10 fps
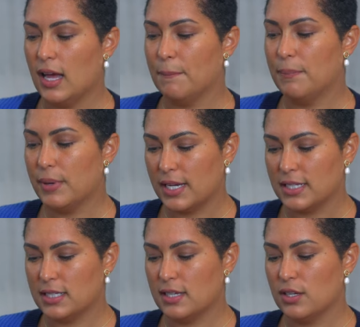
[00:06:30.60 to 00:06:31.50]

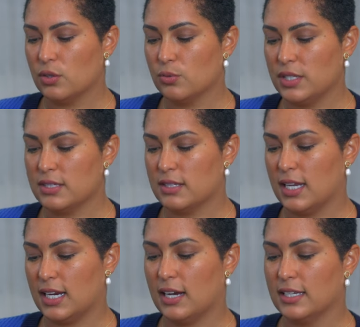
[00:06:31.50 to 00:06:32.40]
But the reason
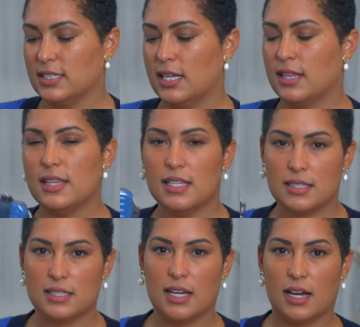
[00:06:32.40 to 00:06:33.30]
that I got
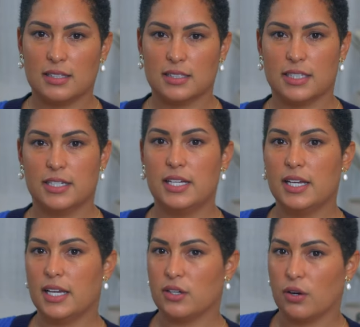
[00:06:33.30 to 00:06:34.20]
this color
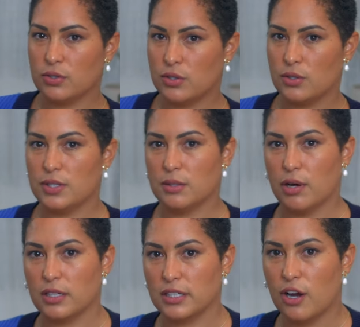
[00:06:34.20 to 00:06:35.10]
and also in the
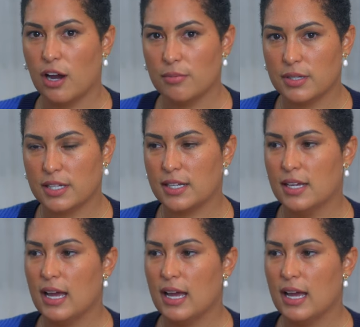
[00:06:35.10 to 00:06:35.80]
polycarbonate,